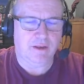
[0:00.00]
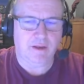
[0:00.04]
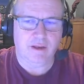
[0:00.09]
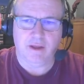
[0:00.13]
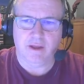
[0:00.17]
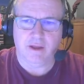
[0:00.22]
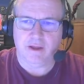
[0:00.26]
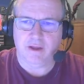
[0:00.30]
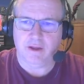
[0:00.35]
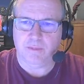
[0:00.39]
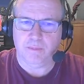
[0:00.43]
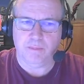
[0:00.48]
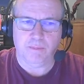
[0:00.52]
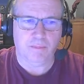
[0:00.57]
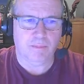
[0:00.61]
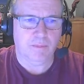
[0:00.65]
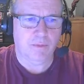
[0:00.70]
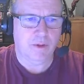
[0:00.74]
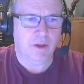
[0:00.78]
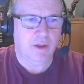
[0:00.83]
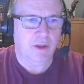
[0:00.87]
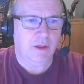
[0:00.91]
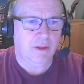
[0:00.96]

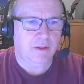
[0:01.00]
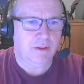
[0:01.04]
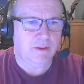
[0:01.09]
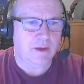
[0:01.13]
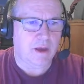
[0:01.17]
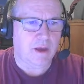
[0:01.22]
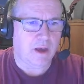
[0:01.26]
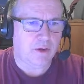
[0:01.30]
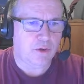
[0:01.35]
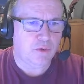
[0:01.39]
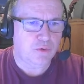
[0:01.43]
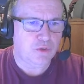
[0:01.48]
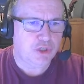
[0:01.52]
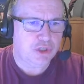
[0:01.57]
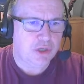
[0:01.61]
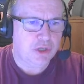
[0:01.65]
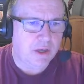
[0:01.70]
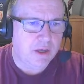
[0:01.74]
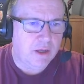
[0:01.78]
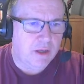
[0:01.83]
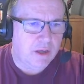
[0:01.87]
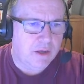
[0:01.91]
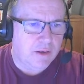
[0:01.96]
The auto
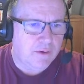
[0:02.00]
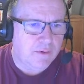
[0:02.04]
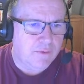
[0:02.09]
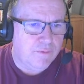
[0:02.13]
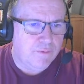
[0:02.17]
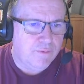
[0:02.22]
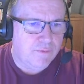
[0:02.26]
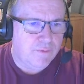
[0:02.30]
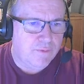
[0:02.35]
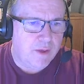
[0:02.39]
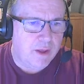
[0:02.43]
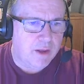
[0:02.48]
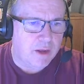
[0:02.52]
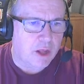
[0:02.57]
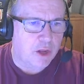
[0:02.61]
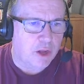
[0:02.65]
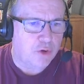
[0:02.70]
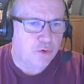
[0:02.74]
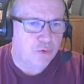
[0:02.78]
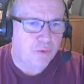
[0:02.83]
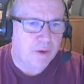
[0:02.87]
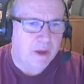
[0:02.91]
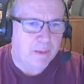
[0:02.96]
shove and
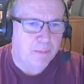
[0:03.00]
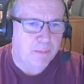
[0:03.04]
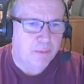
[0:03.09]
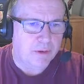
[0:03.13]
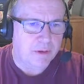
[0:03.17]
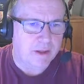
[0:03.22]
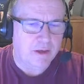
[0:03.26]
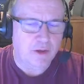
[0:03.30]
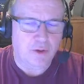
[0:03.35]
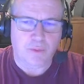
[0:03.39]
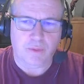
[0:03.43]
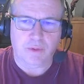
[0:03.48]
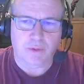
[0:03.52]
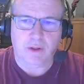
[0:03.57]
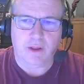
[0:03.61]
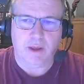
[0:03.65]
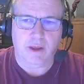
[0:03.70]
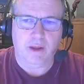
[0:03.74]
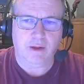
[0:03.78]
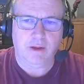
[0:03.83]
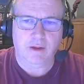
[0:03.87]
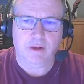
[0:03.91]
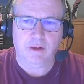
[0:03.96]
auto grapple I don't
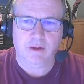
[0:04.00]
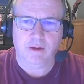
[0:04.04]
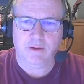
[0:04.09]
like.